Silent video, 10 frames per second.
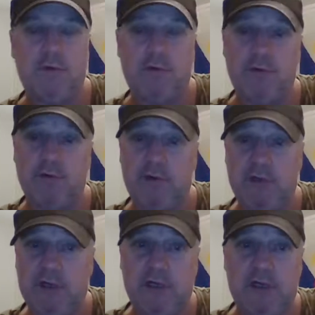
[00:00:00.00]
we'll
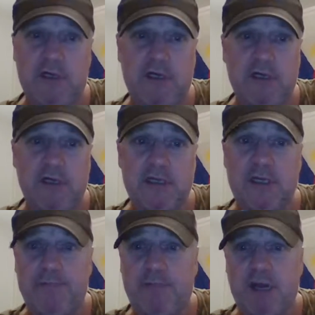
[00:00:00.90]
keep